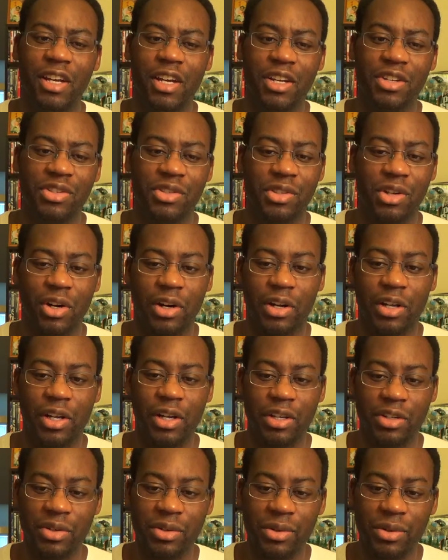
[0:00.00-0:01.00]
started
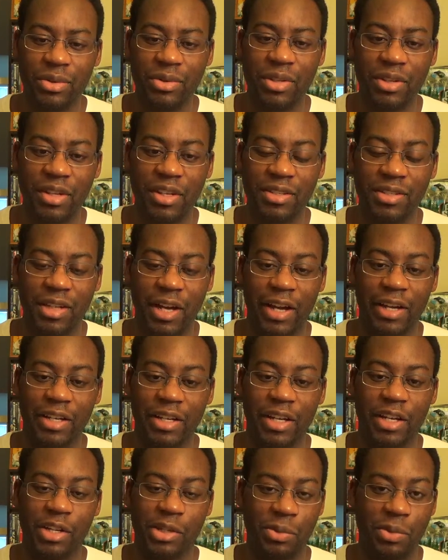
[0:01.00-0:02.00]
introducing these
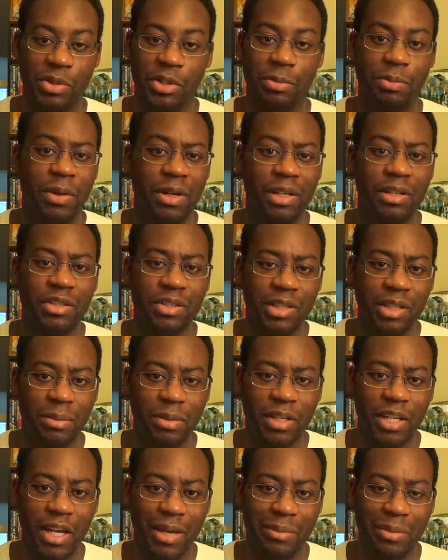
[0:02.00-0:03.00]
ideas, which basically
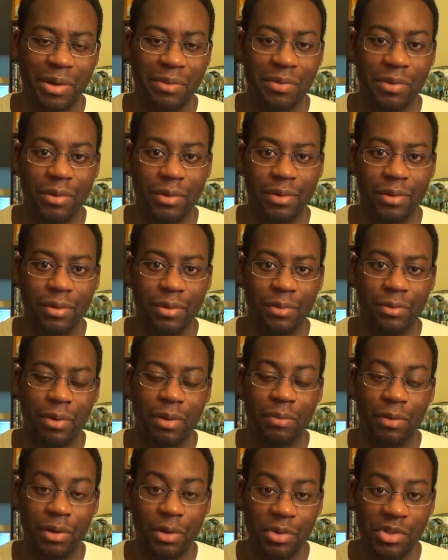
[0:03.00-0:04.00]
became
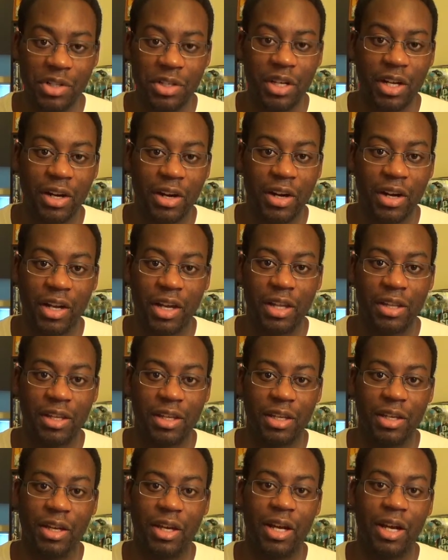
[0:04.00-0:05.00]
revolutionary in
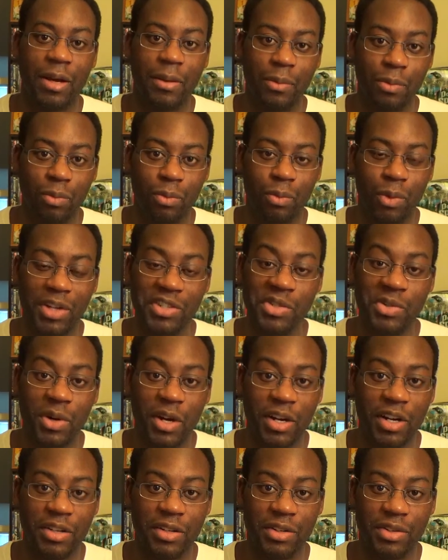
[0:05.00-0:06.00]
the
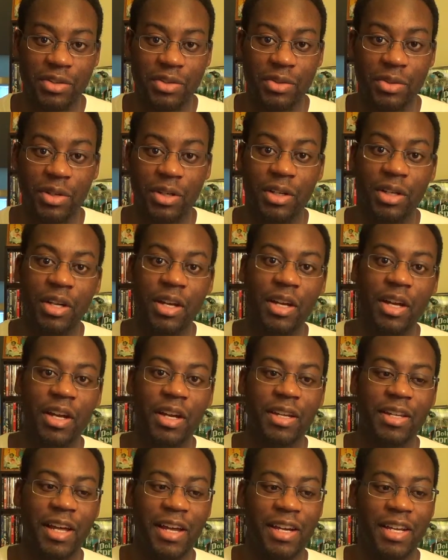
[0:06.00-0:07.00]
restaurant industry.
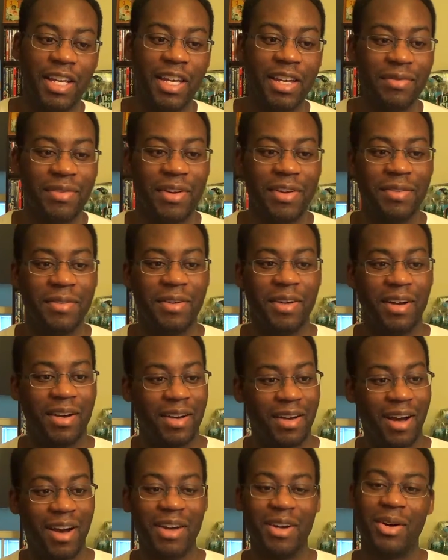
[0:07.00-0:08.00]
That even
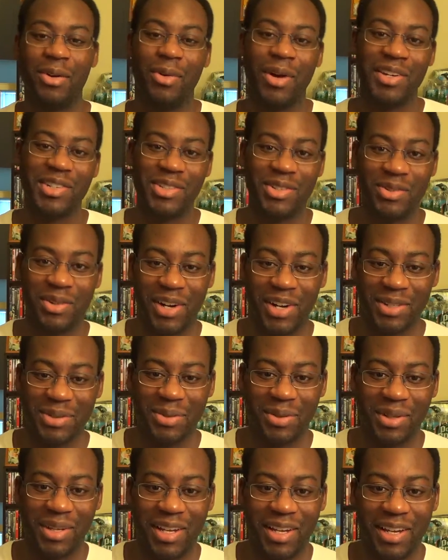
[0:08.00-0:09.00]
other restaurants
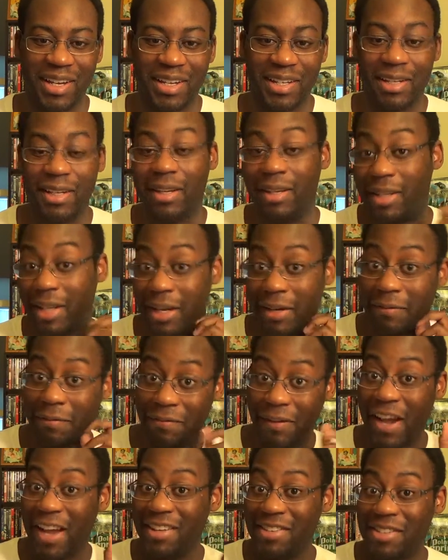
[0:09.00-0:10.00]
were like
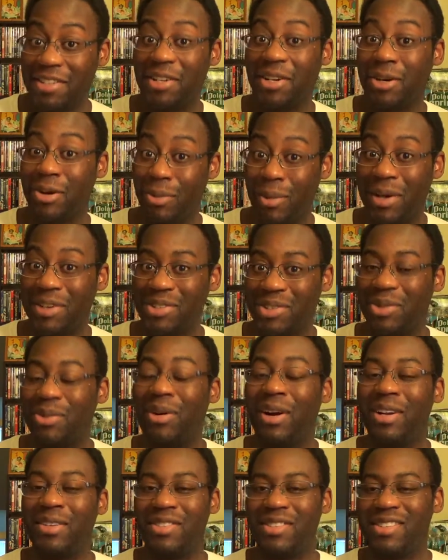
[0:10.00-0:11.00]
fancier
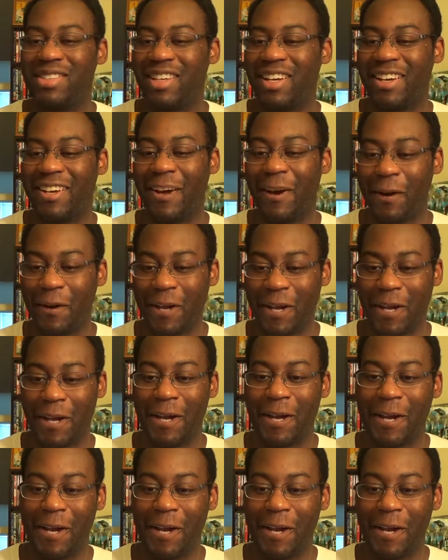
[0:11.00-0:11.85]
restaurants. It's like, okay,